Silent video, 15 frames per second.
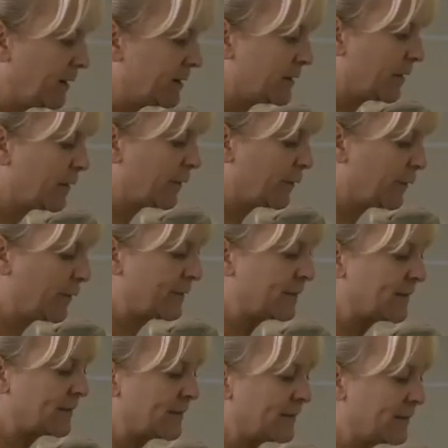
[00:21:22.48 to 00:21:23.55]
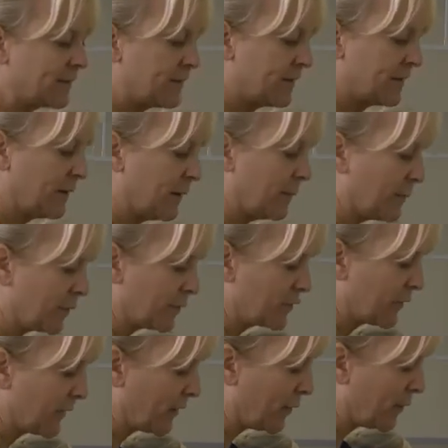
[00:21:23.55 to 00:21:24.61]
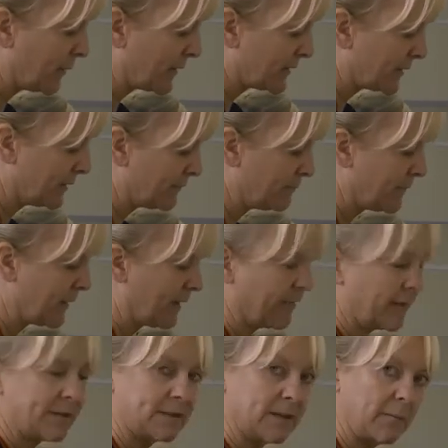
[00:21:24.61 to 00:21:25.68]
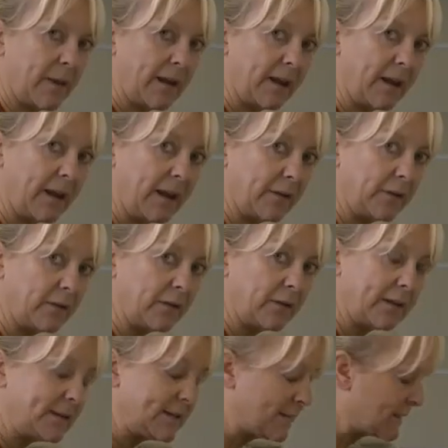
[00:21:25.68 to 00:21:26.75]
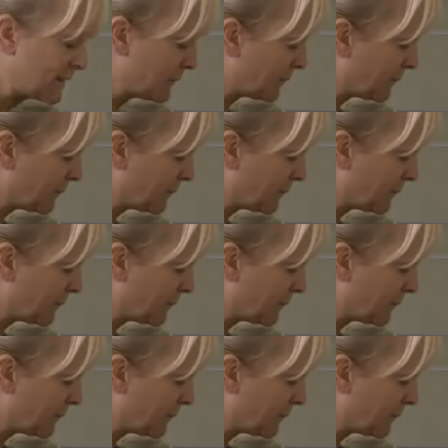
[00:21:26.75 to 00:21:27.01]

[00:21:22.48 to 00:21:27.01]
So in the first instance you push the on button, and then it's going to make a loud noise,